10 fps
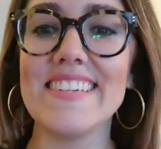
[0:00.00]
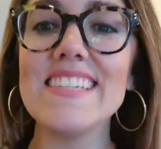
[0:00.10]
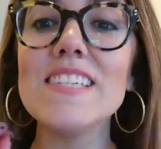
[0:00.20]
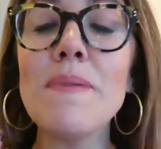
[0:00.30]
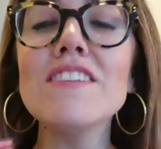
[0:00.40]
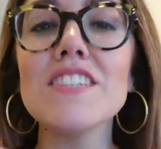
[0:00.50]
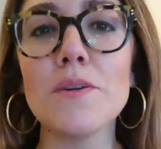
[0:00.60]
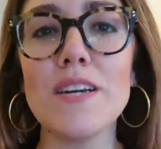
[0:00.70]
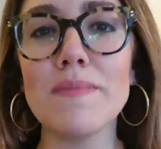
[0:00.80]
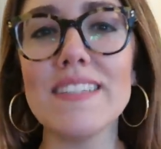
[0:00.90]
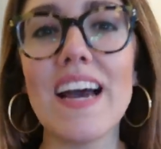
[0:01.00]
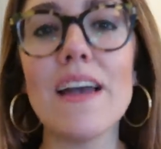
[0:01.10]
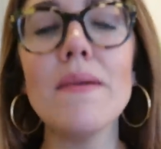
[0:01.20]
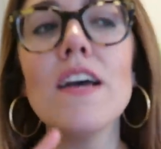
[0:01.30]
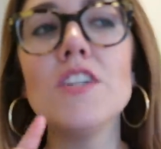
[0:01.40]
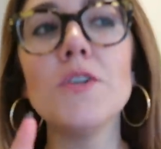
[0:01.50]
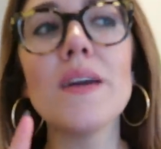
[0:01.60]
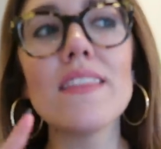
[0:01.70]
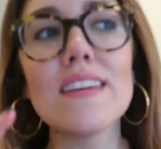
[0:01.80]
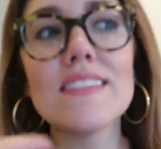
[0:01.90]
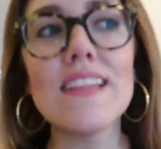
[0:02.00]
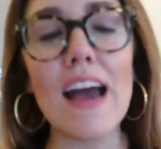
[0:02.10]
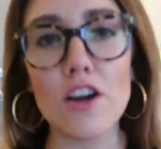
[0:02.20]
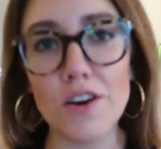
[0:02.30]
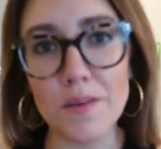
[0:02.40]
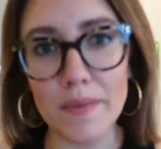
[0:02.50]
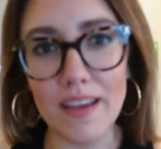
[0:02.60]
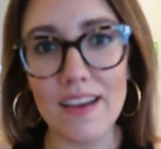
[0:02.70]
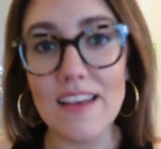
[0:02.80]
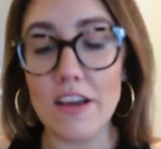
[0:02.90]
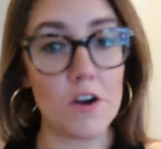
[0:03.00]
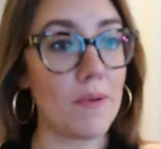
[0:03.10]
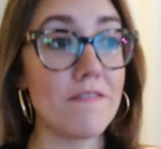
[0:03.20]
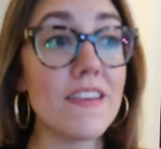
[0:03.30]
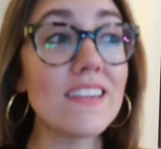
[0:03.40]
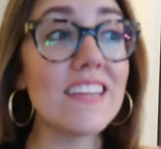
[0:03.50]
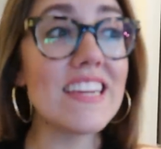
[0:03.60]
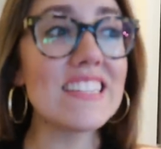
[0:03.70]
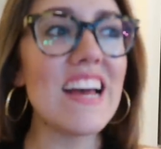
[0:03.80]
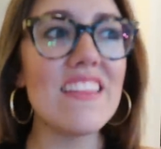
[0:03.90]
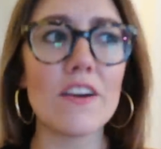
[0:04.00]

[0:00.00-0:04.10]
especially waste my time doing things that hurt me, that hurt my feelings,